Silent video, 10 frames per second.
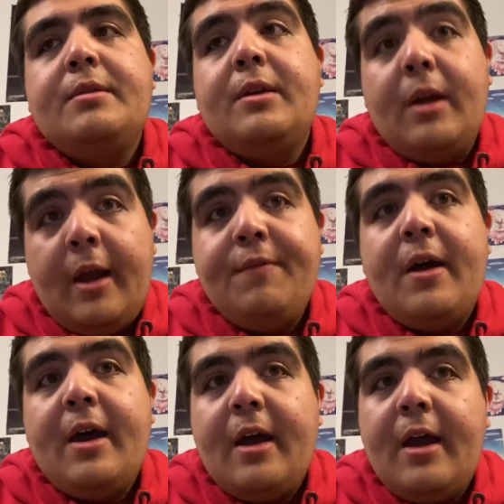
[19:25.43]

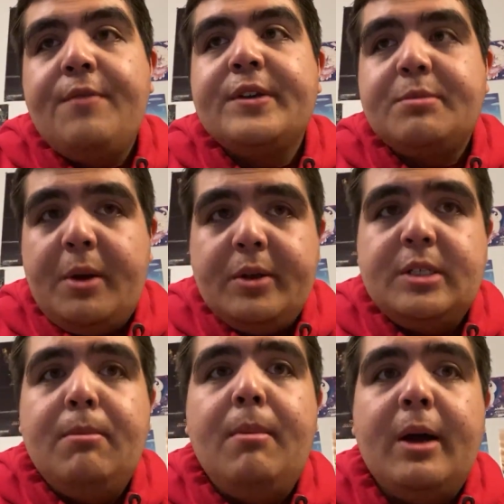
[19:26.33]
I've
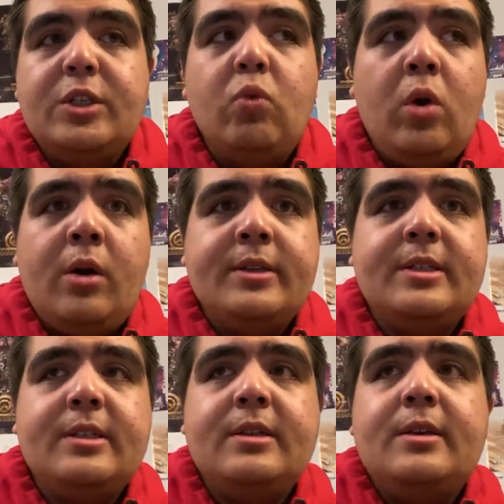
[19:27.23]
experienced much
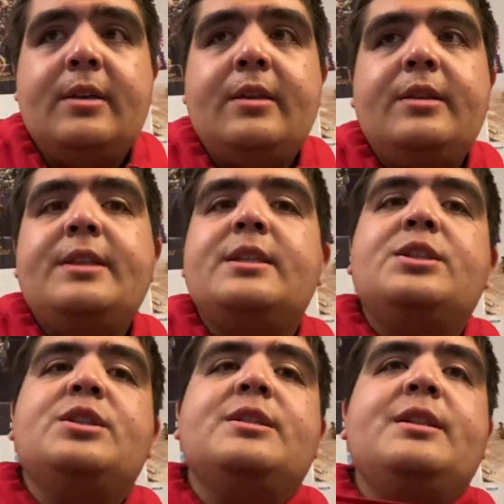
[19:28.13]
worse. This is
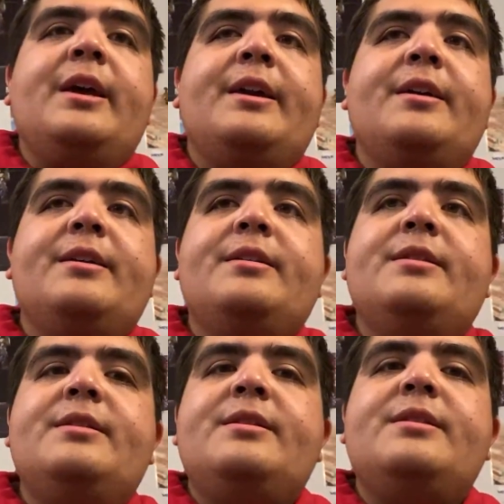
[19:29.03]
just like
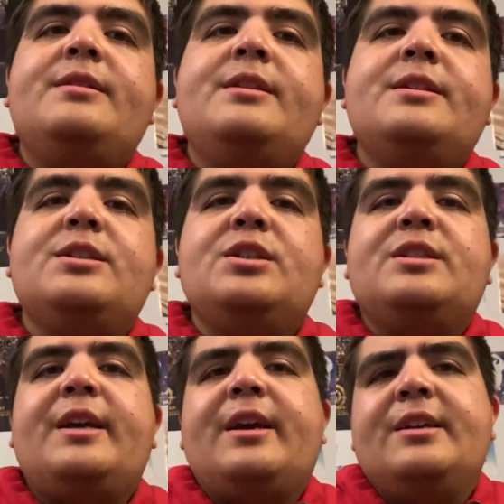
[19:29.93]

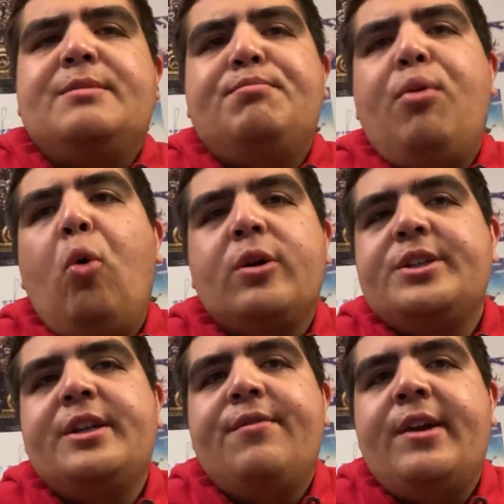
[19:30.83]
a
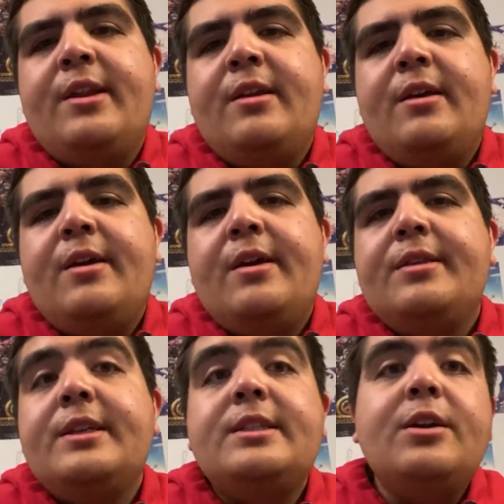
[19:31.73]
portion of it.
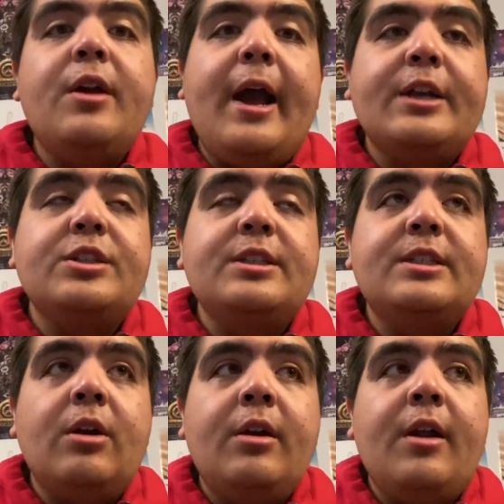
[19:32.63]
This year actually
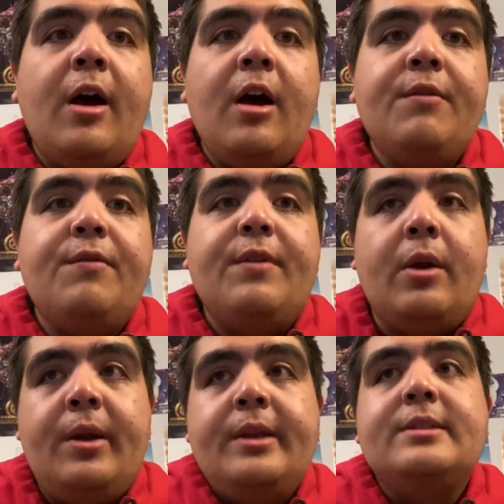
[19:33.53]
started off
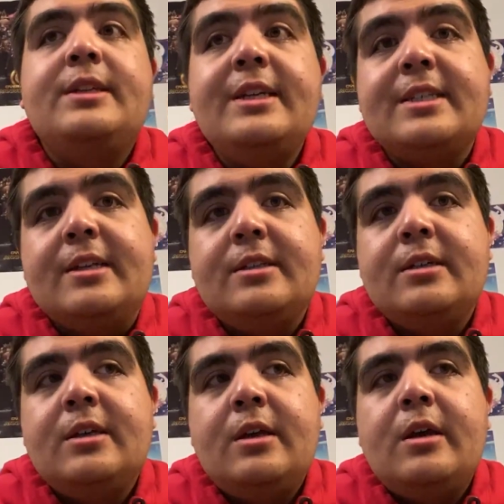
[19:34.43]
very decent.
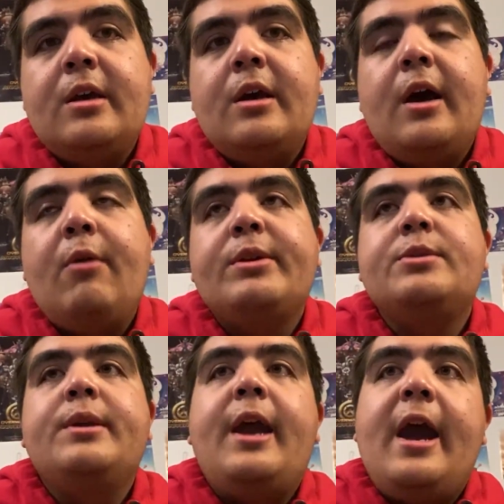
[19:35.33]
I went
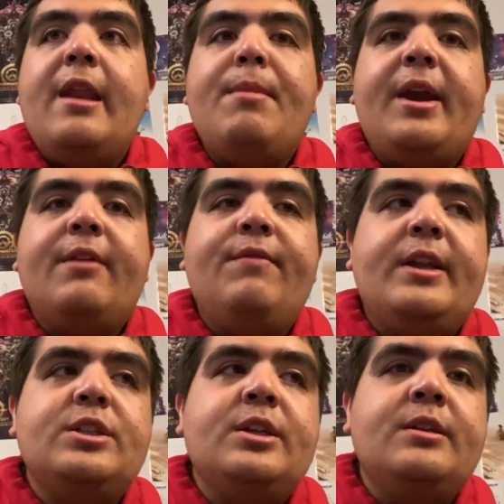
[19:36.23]
to an anime
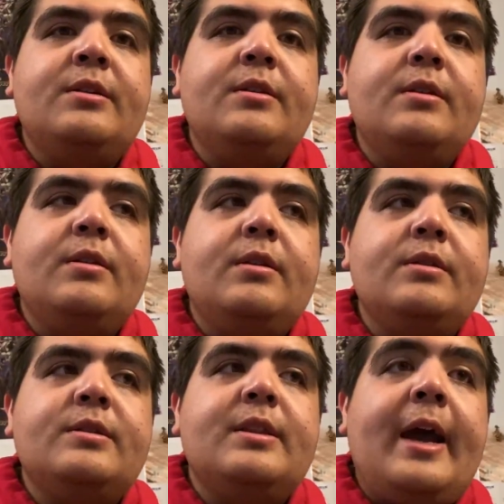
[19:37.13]
convention
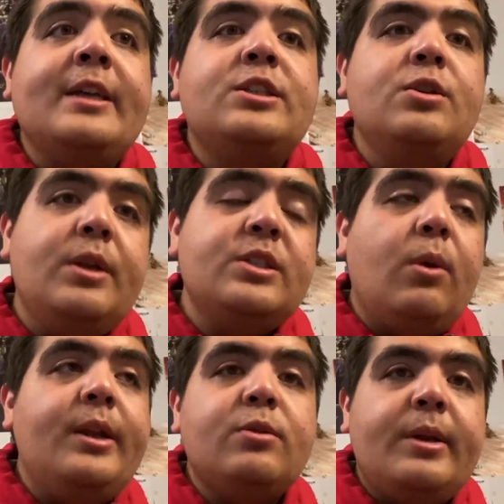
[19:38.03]
as soon as
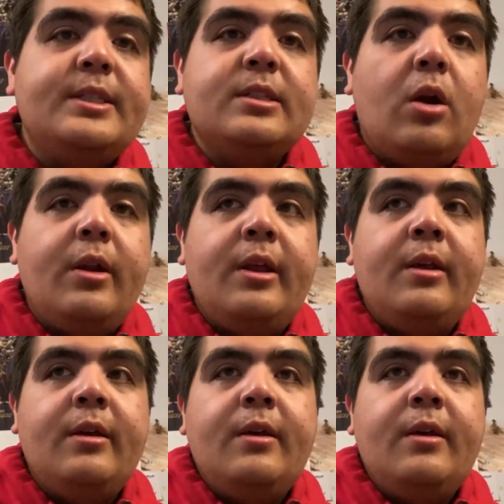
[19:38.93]
2020 started,